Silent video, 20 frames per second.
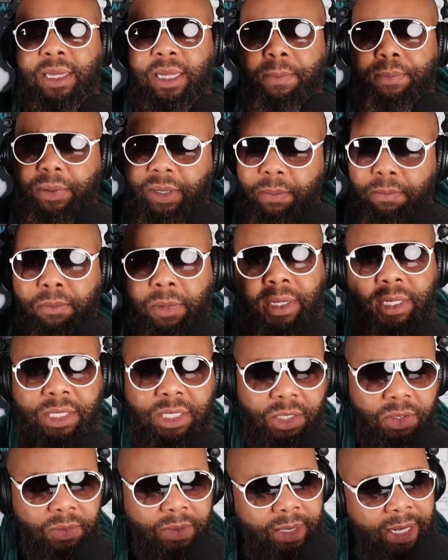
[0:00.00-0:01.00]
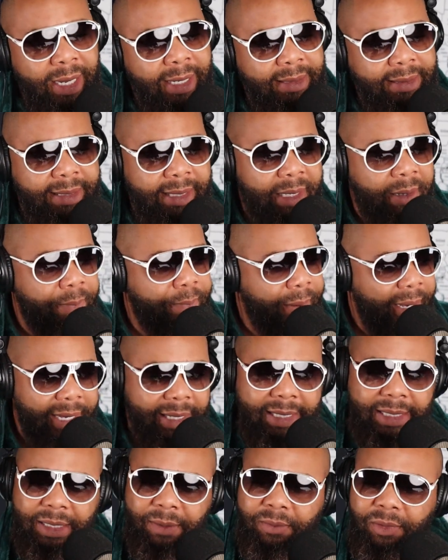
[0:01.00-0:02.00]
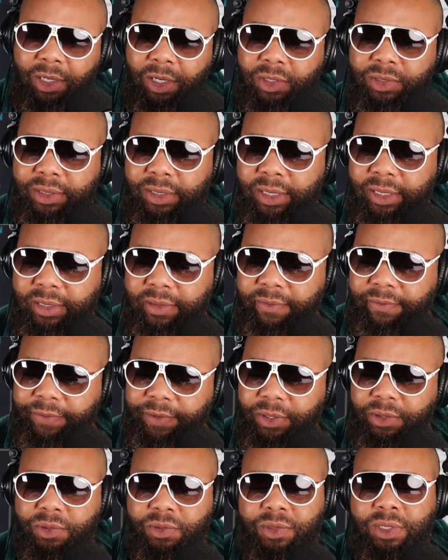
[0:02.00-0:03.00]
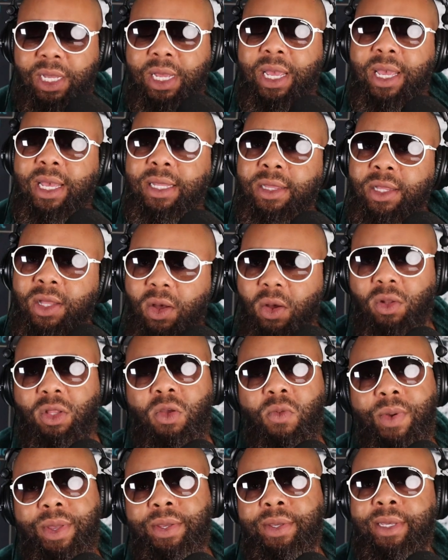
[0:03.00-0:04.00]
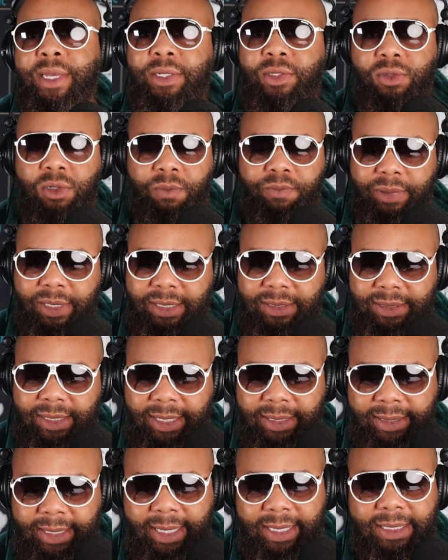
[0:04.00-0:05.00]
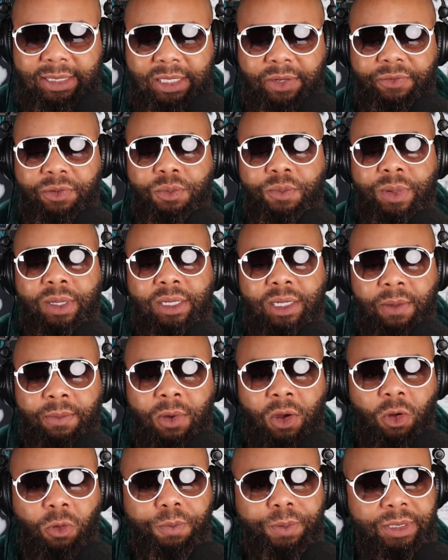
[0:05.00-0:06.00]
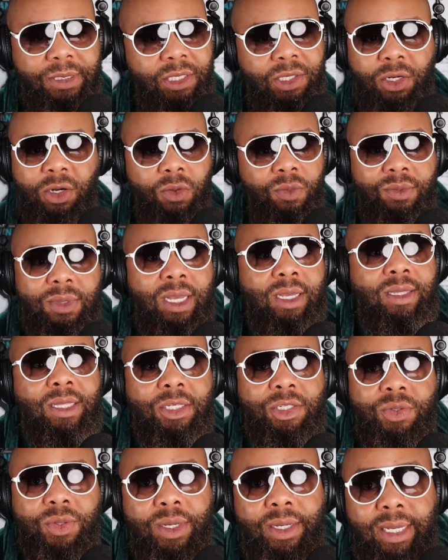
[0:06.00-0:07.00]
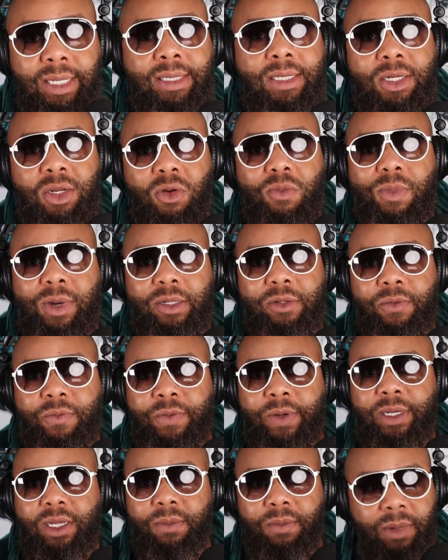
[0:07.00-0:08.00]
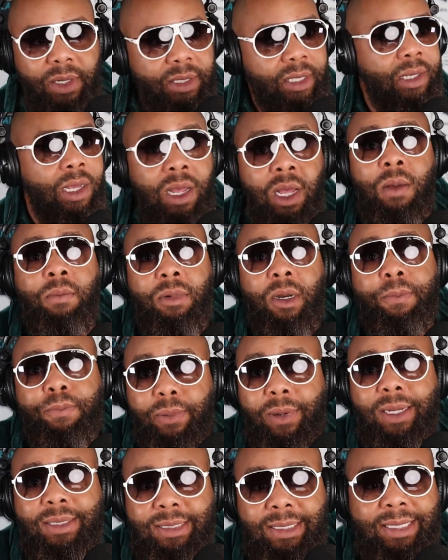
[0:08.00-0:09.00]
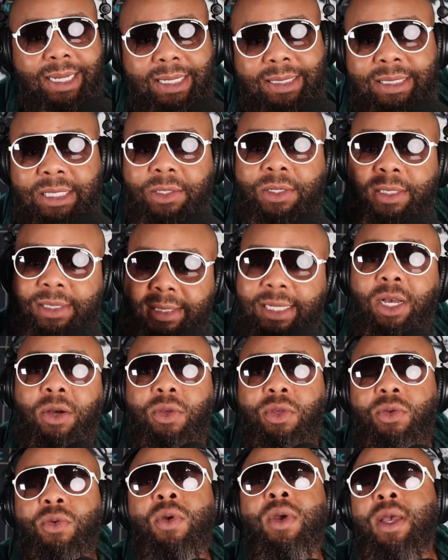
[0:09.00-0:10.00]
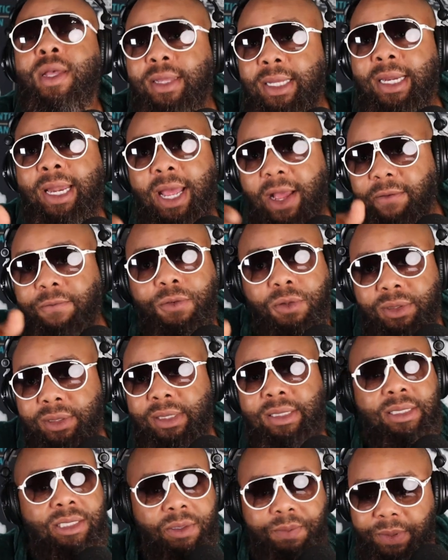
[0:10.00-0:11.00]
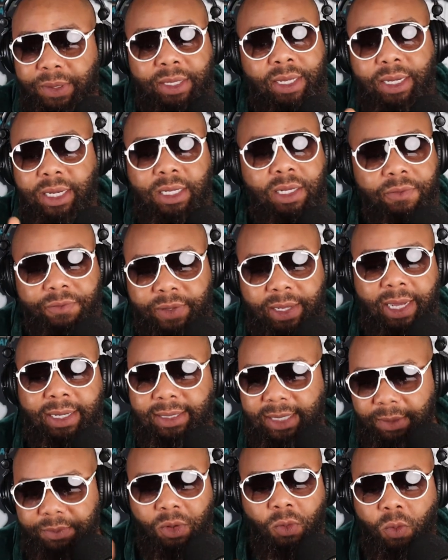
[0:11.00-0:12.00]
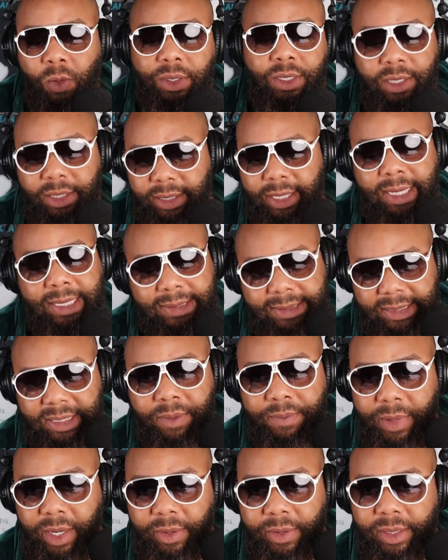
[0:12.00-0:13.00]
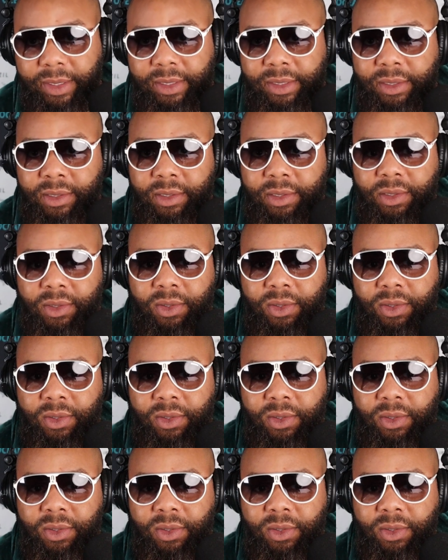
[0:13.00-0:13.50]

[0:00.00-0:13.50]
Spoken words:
than putting money in your goddamn pocket? I'm lost and confused. And the only way you get to a place like that is if you become hopeless and you don't think that you can get to no motherfucking money. But Project Dad is here to tell you that ever since the beginning of goddamn the working class in America,